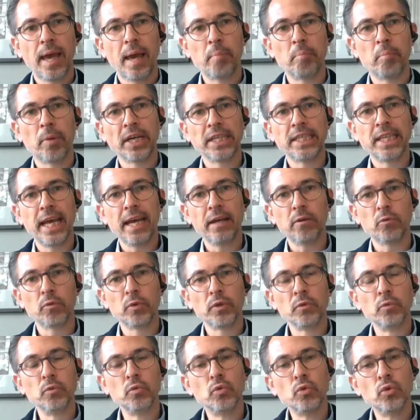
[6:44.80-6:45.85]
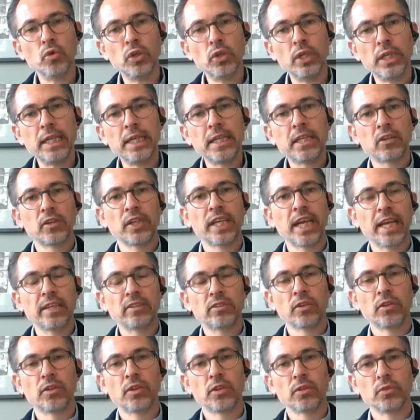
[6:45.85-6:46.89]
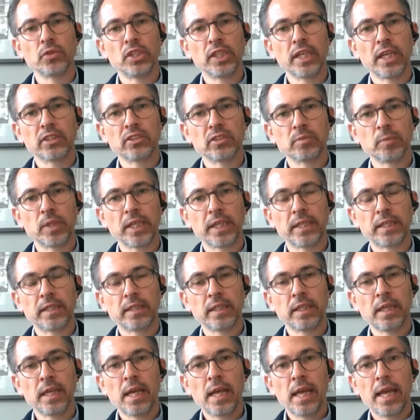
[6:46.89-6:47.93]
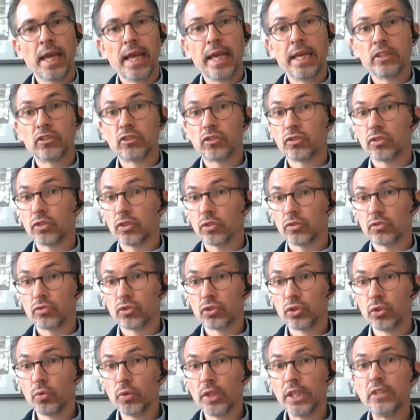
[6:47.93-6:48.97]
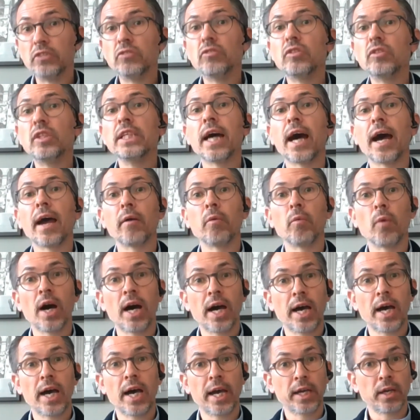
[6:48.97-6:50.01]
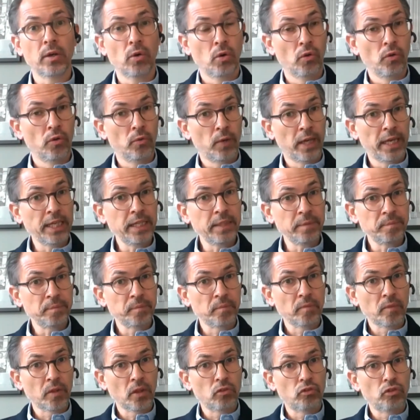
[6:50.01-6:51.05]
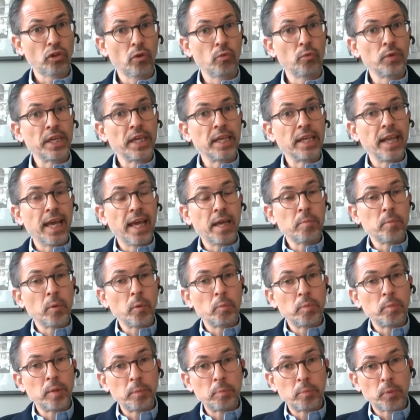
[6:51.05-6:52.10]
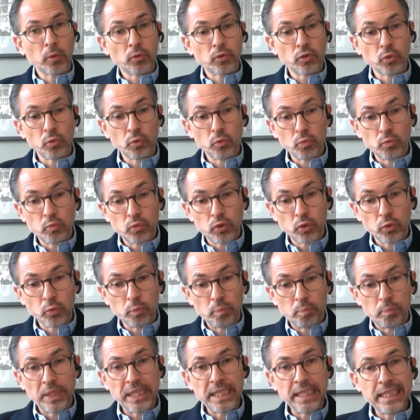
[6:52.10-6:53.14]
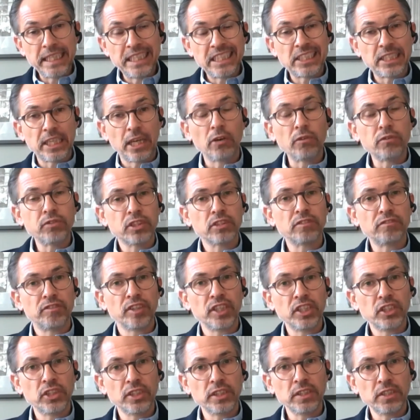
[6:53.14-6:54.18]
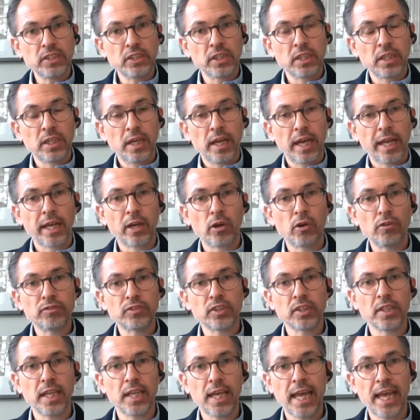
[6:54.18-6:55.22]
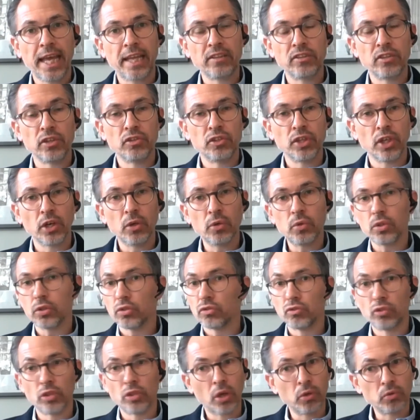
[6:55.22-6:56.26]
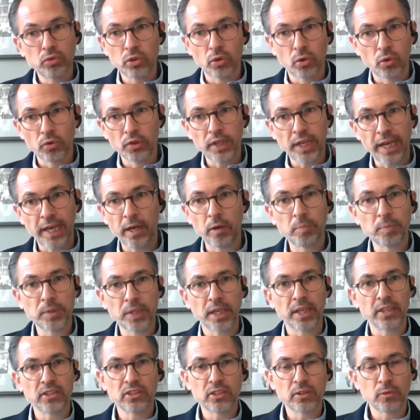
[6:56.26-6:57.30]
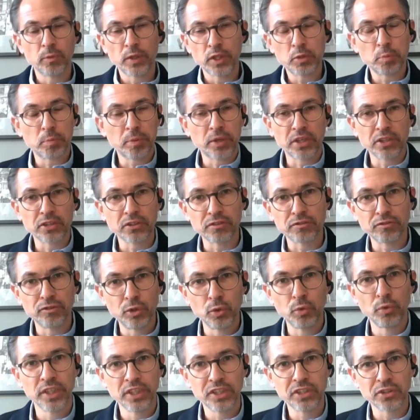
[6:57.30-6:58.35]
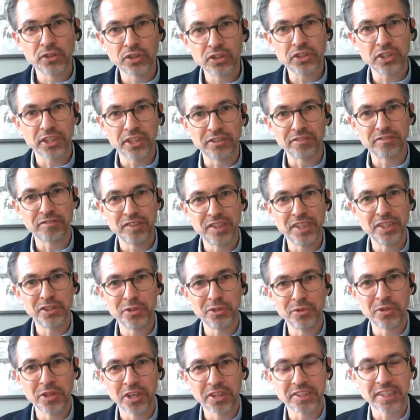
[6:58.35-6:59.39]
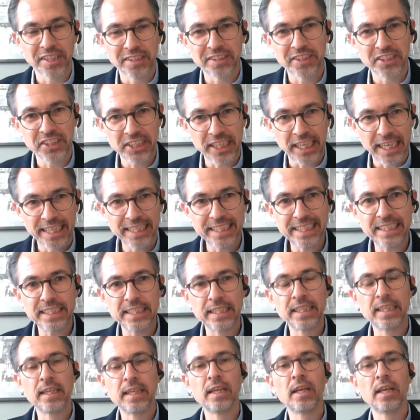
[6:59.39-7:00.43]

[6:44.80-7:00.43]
And by that, we really create enthusiasm there. It's truly DIY all the way. So we enable people to be self-sufficient. And I often add the joke, don't call the help desk. Which part of do it yourself did you not understand?